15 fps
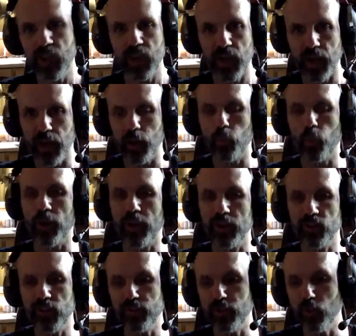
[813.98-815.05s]

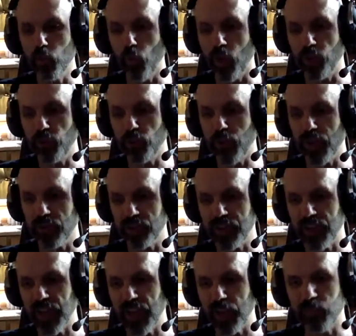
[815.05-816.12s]
Whereas if you want to have a
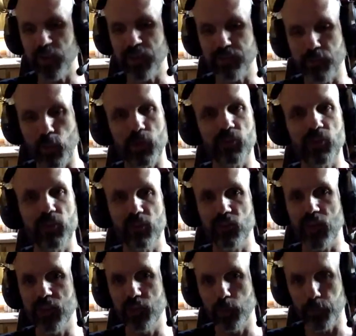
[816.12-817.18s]
game that focuses
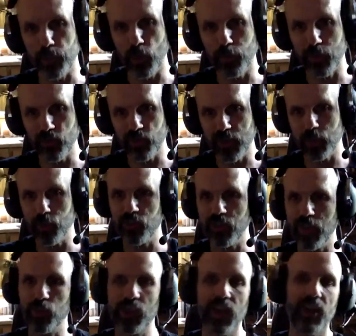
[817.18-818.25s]
on diplomacy, you'd
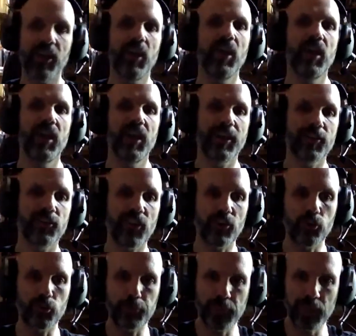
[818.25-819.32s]
say, okay, here's
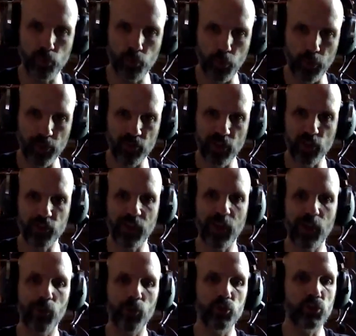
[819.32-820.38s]
how speech works, here's
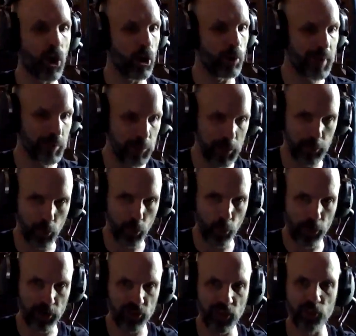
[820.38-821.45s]
how charming people
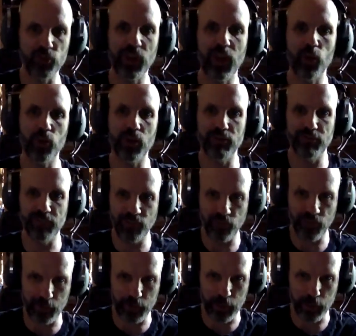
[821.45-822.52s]
works, here's how
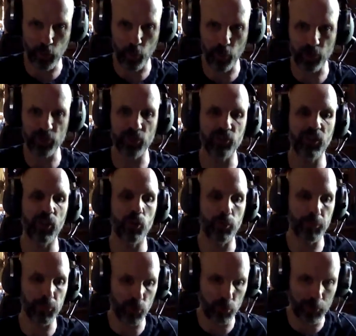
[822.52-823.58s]
convincing people works, here's how
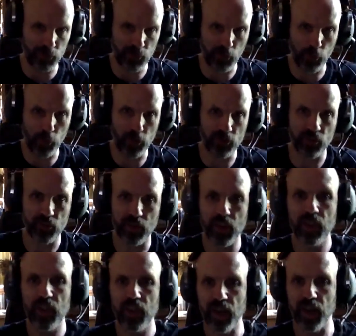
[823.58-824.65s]
diplomacy works.
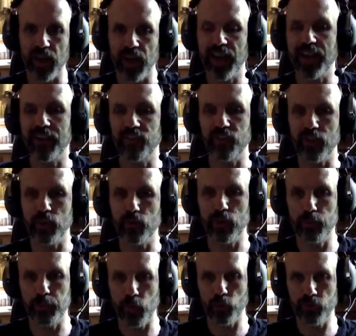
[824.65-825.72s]
And
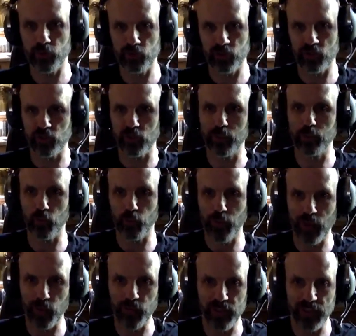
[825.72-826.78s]
you build your systems
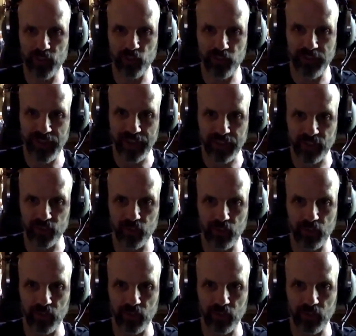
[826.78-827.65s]
around these things.